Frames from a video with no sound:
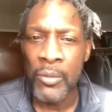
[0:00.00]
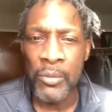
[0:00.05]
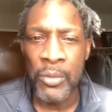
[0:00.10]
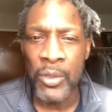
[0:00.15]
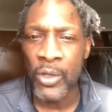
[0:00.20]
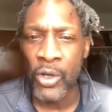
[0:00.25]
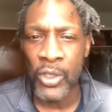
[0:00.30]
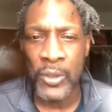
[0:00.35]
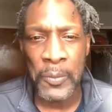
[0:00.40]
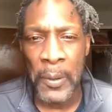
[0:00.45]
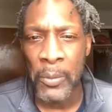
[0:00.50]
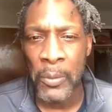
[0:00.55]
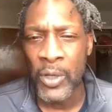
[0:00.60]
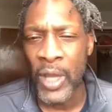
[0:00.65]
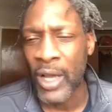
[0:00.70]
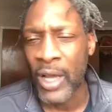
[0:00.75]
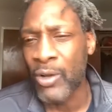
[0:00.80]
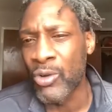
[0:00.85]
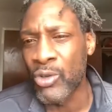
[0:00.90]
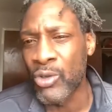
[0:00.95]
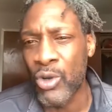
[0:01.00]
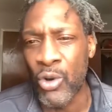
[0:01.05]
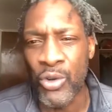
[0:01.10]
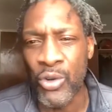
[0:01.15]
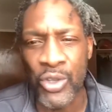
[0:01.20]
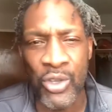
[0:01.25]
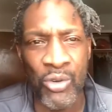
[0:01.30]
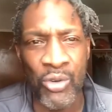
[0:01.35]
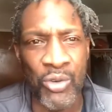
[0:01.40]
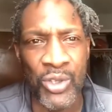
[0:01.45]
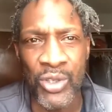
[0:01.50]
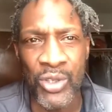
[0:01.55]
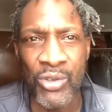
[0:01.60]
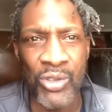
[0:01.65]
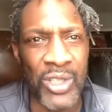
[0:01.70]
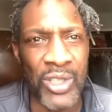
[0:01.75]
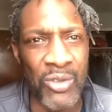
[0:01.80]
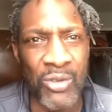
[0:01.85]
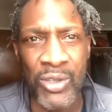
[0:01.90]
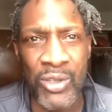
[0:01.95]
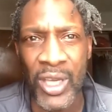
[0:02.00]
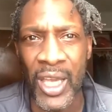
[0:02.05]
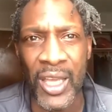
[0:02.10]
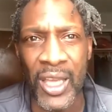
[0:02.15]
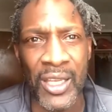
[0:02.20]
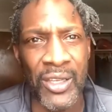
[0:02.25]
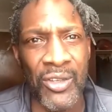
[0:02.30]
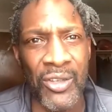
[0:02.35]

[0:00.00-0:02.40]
Because people not gonna go to you, and you you can't,